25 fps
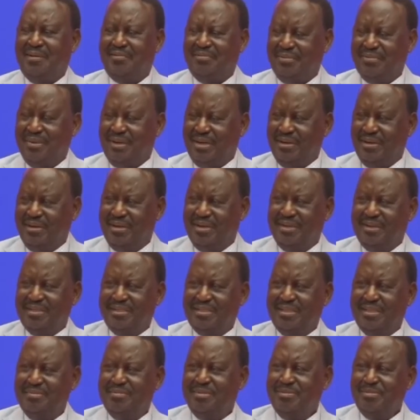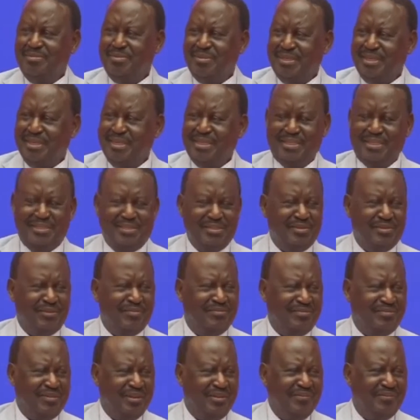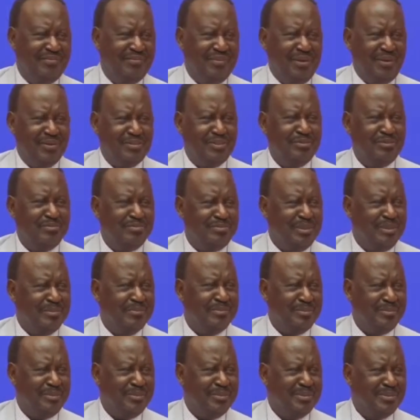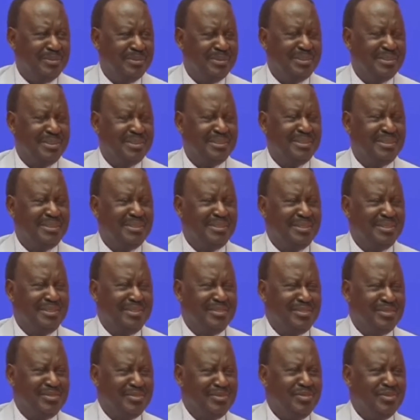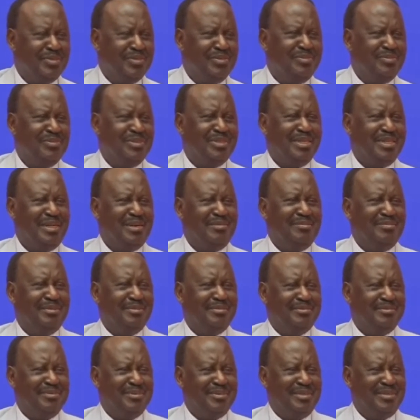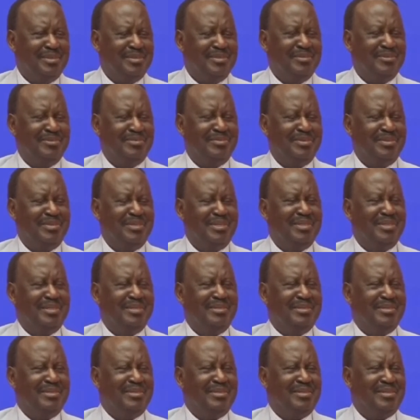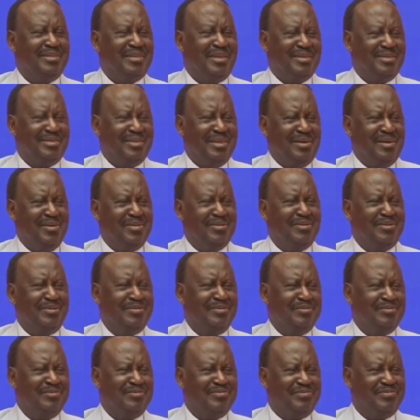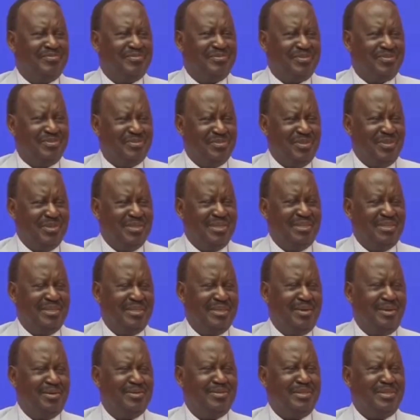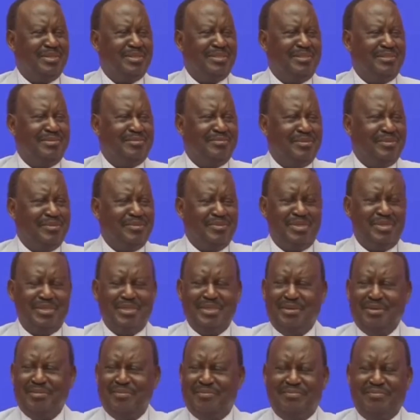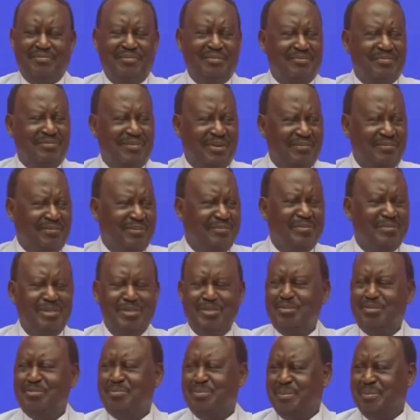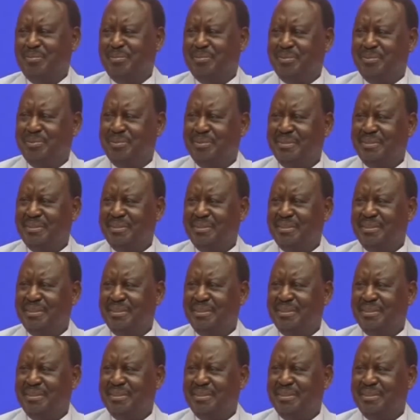A sleeping village of 5,000 people rose to become a village of a town of 200,000, eventually now 500,000 people.